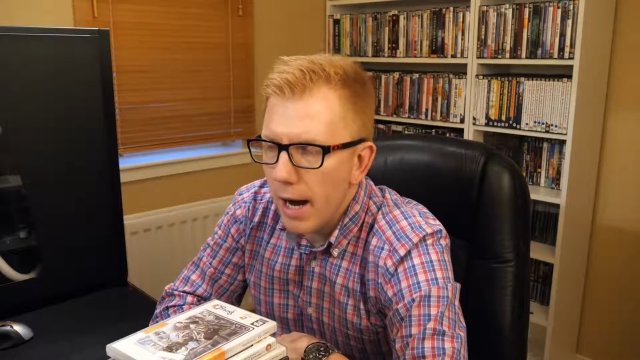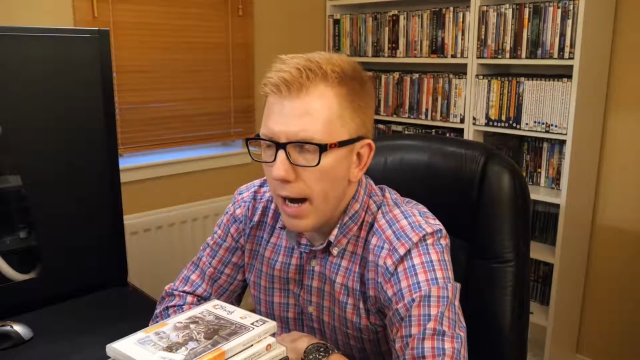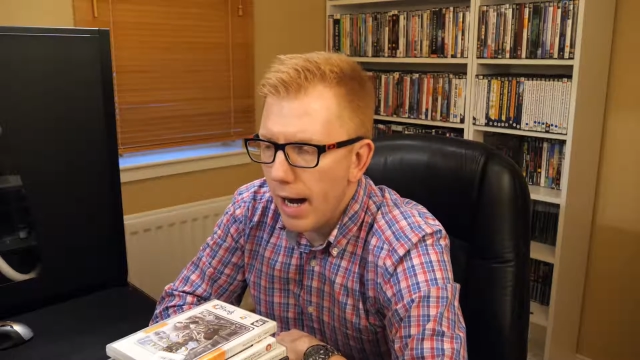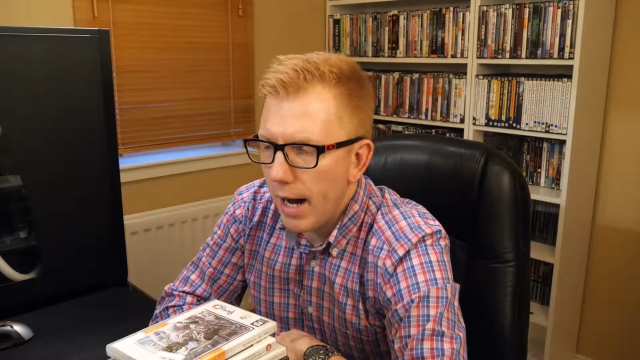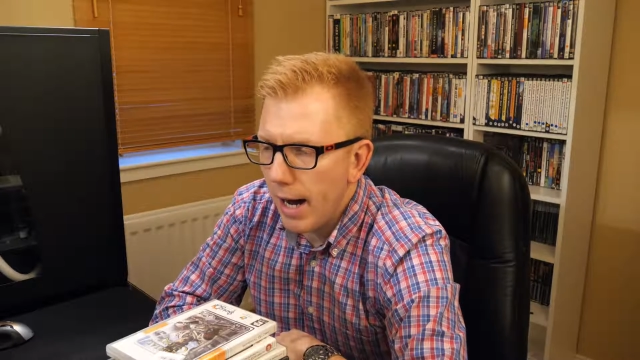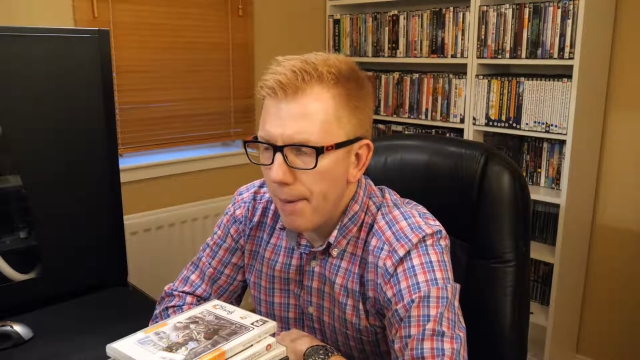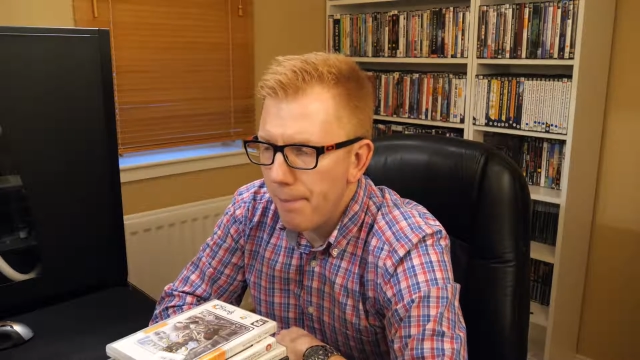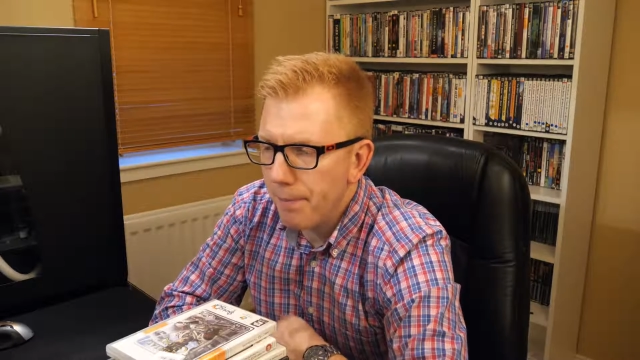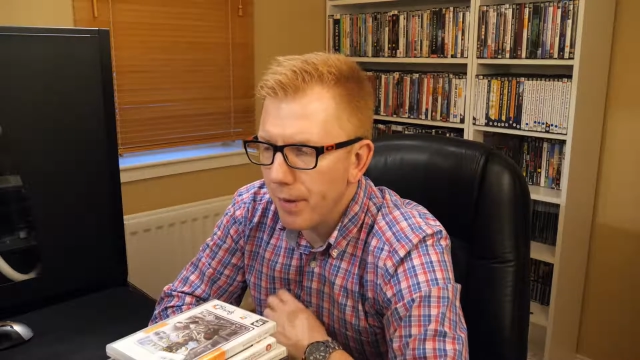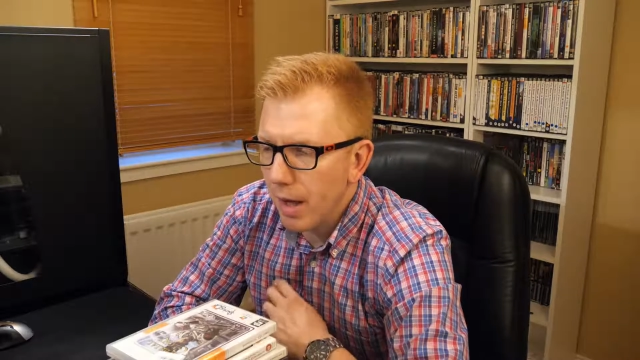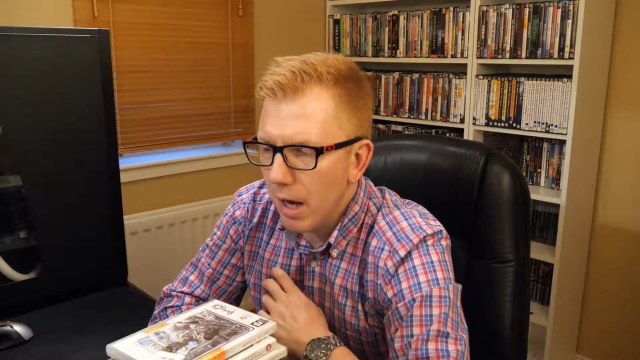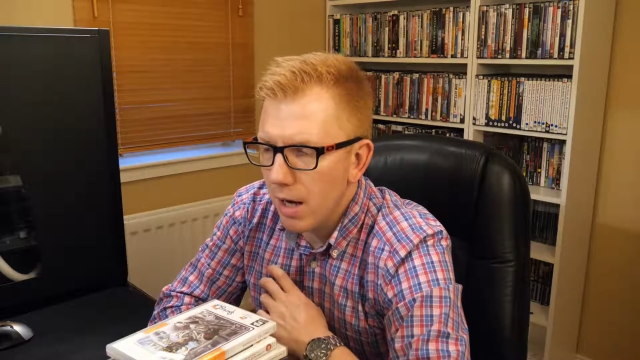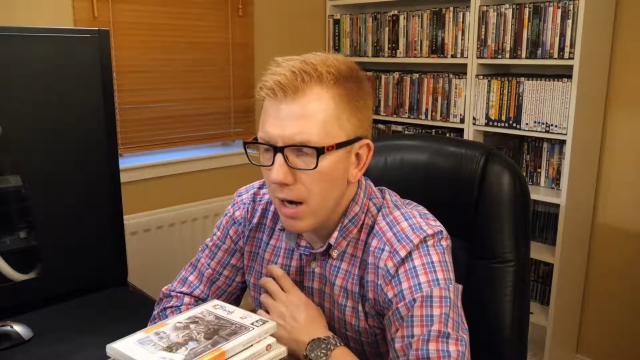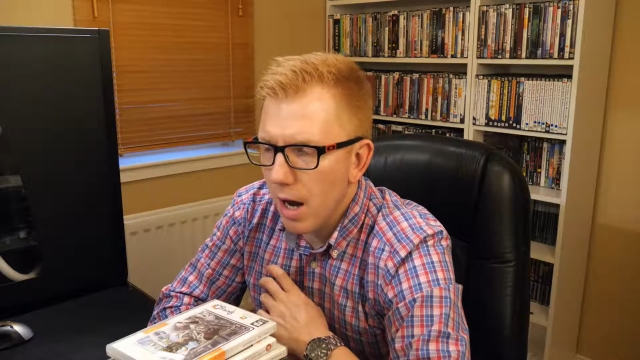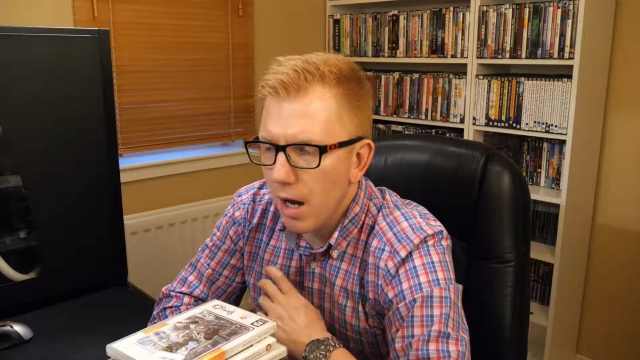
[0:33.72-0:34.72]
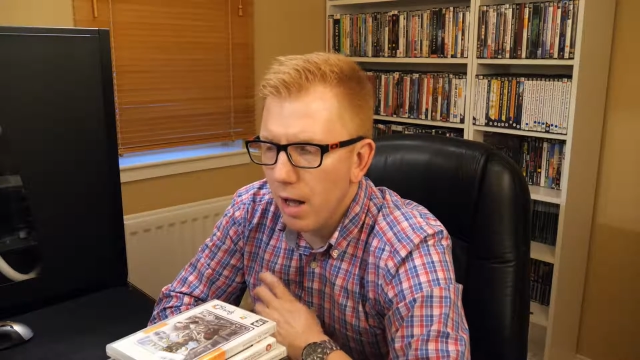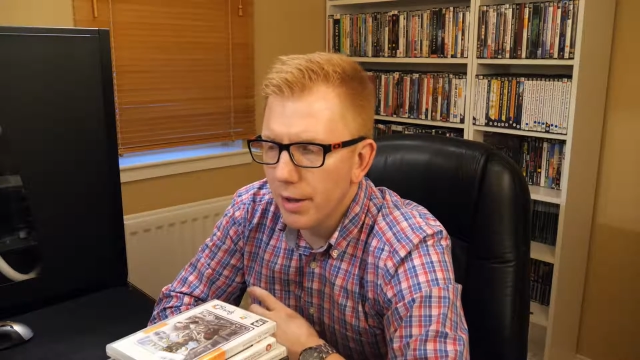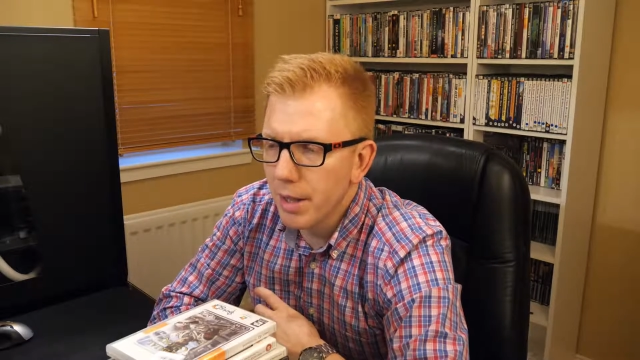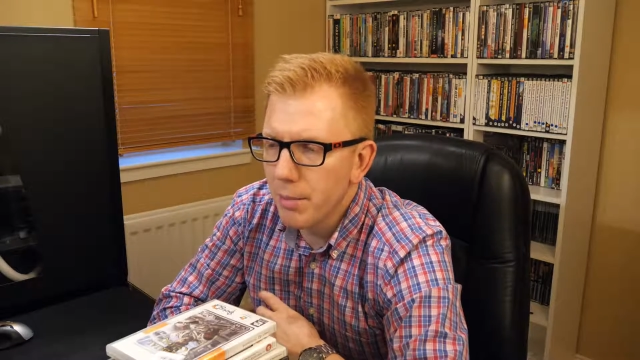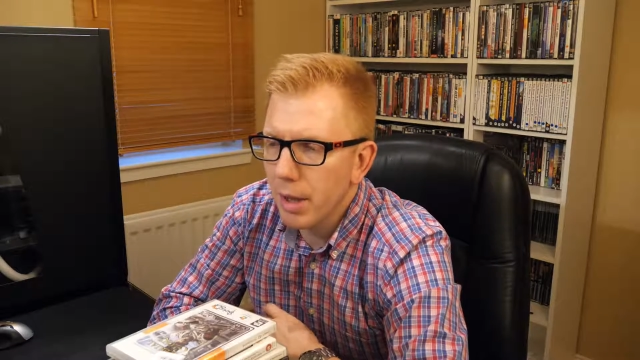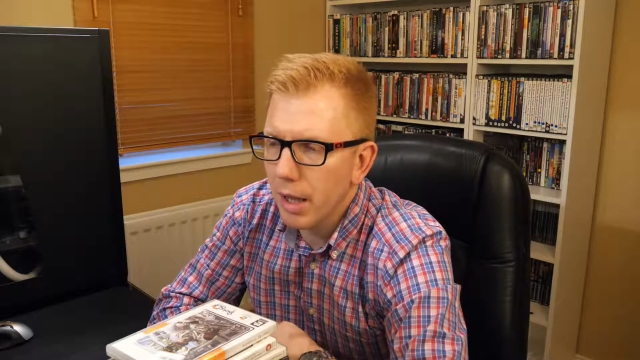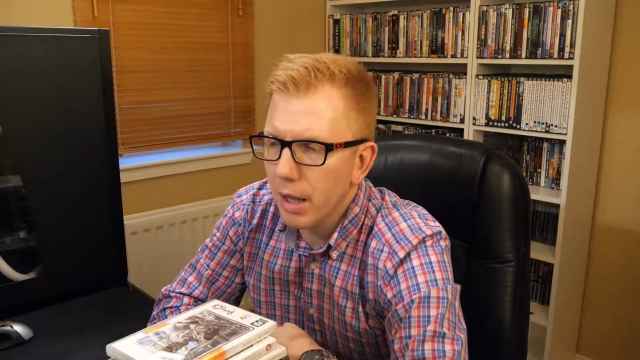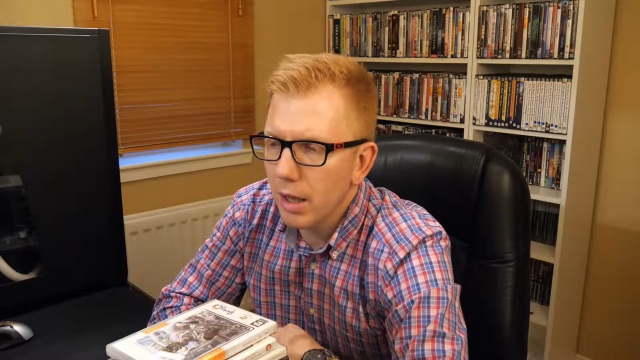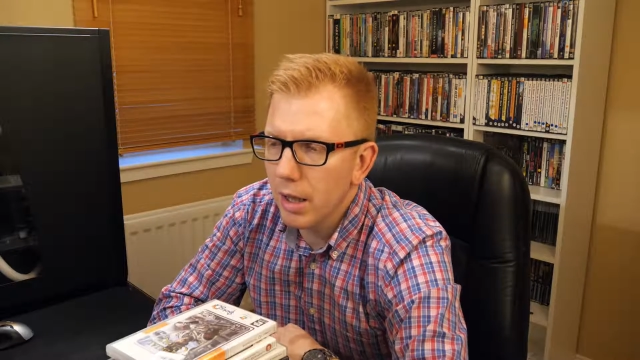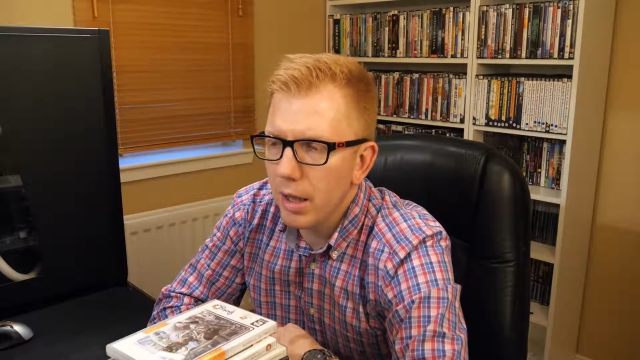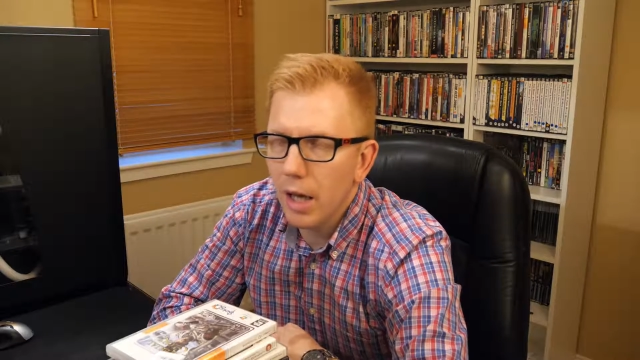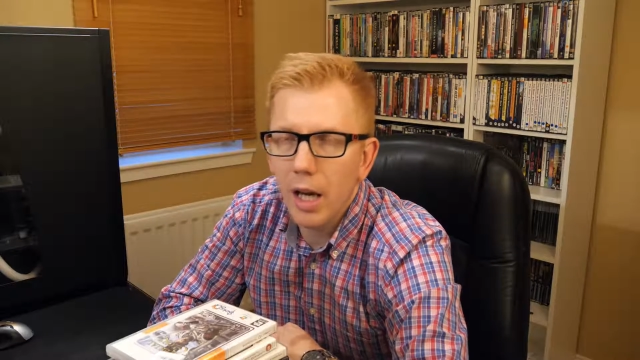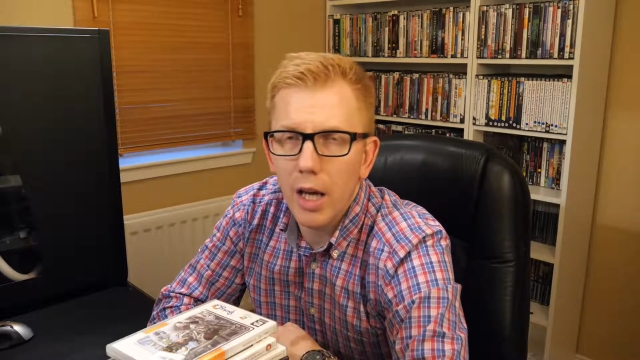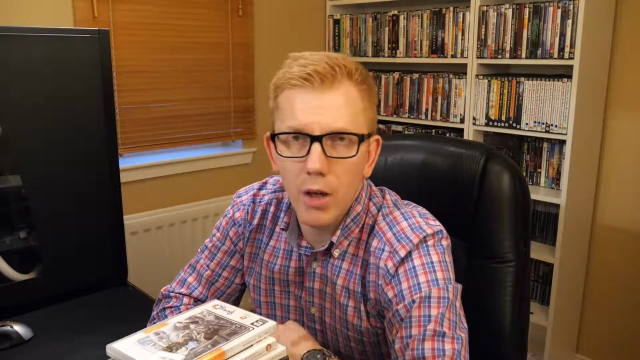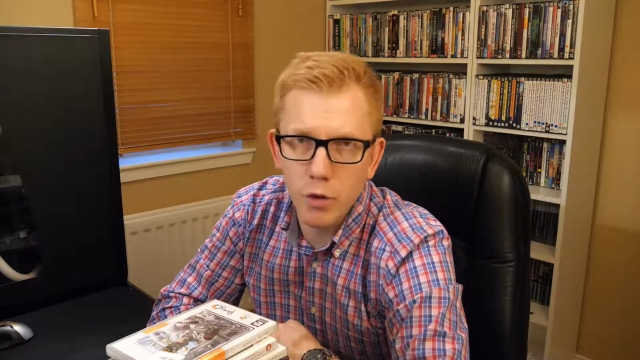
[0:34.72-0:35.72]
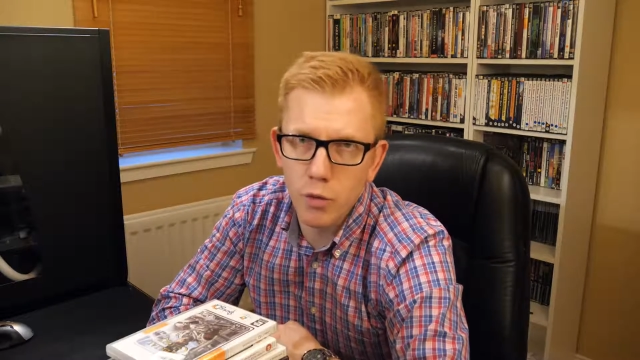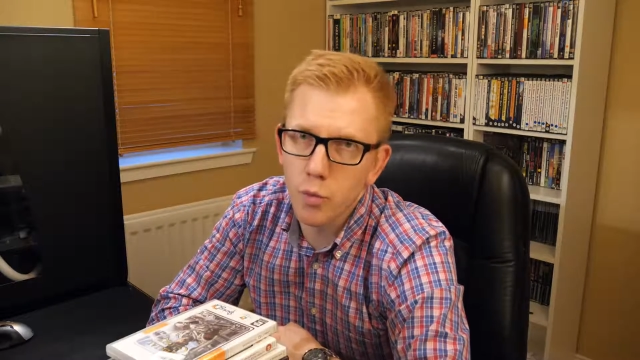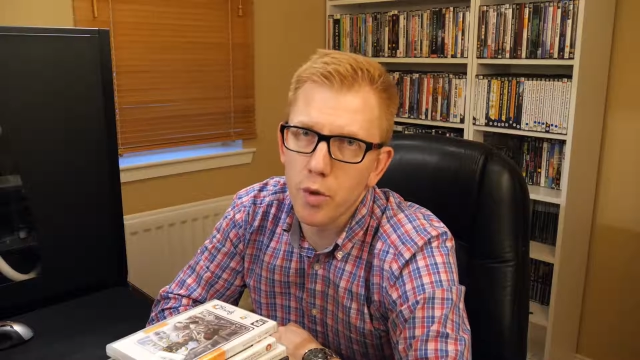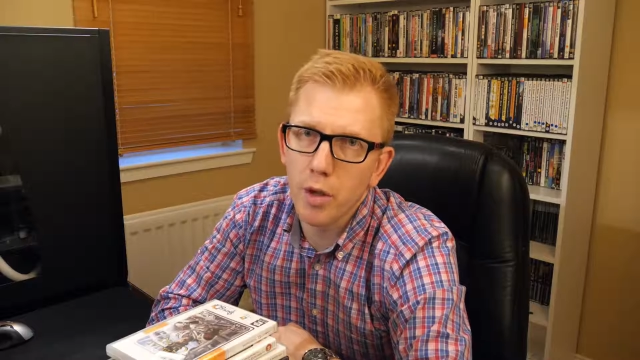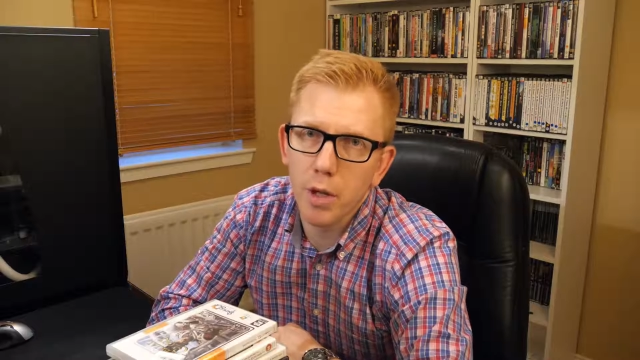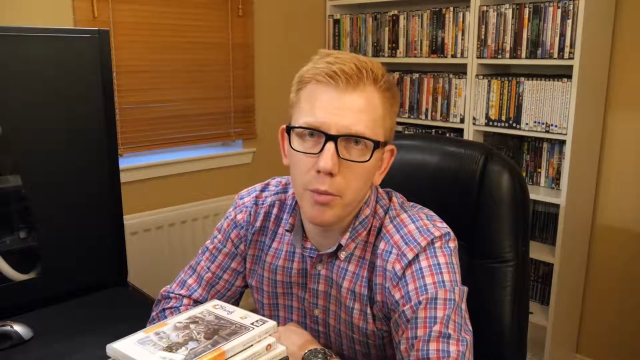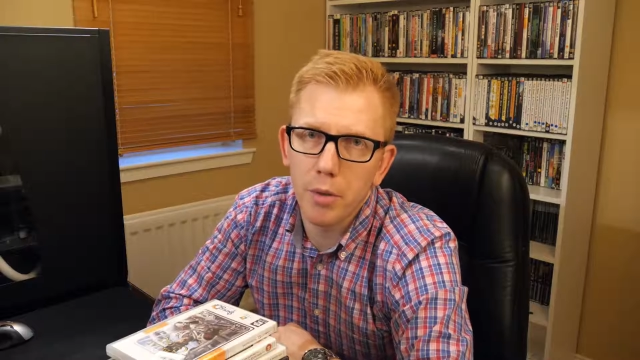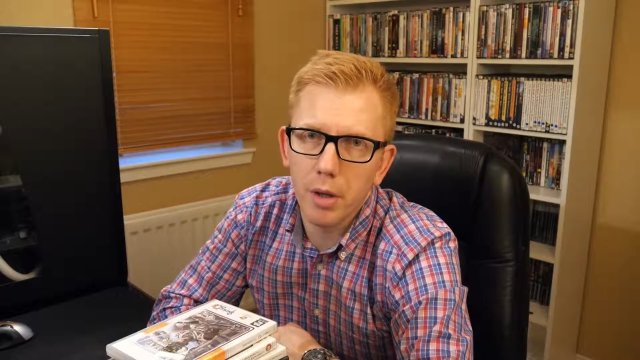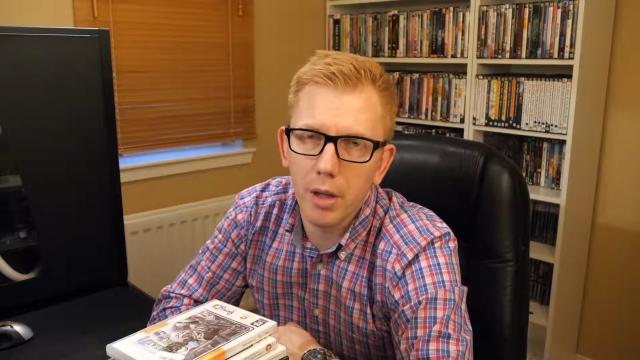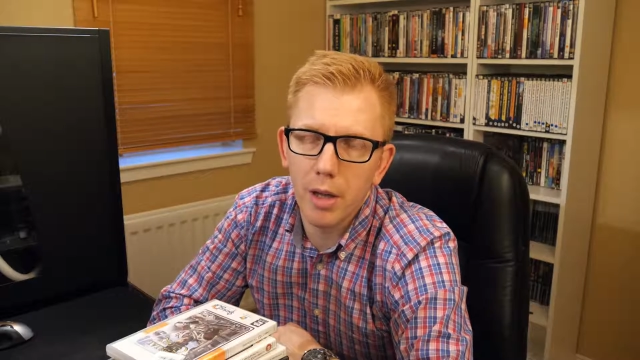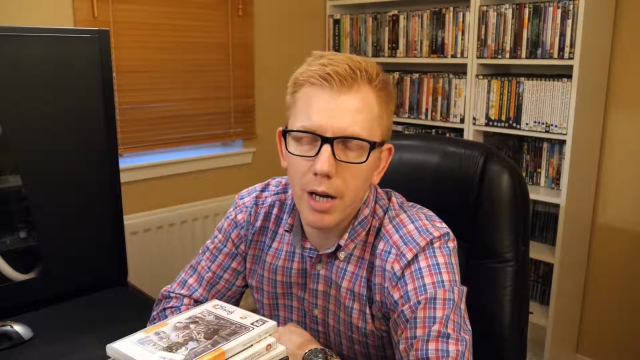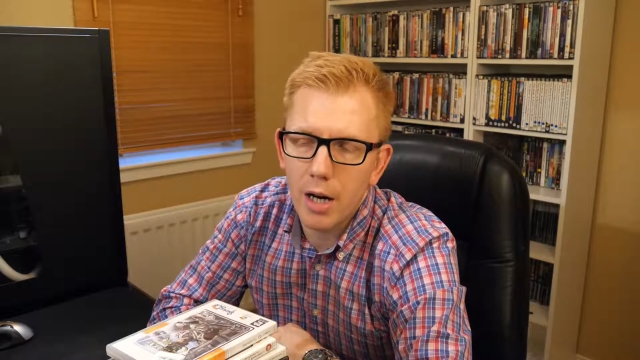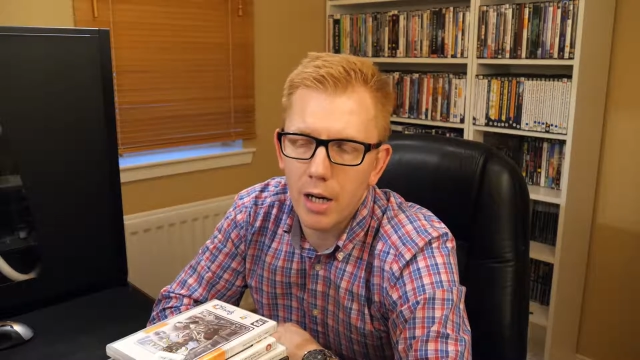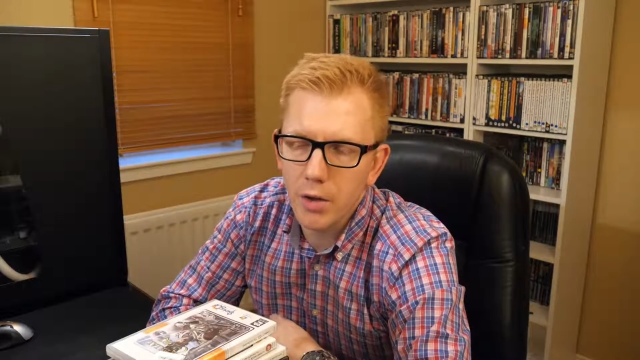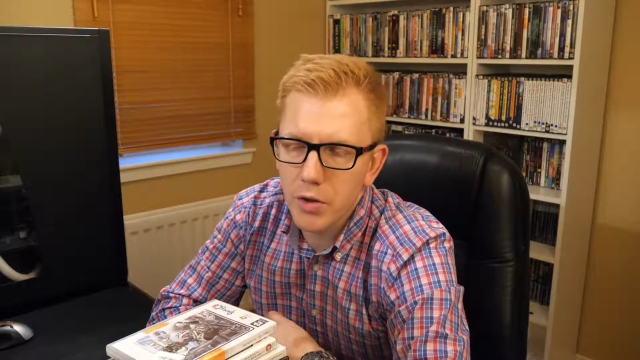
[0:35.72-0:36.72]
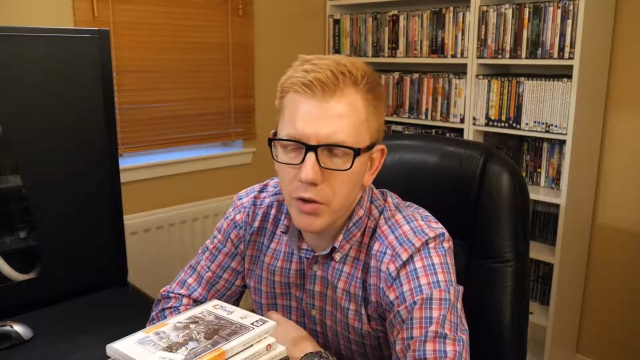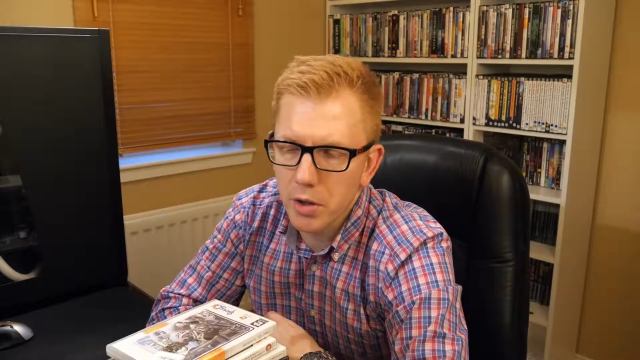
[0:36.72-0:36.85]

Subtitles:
And ultimately it is really large,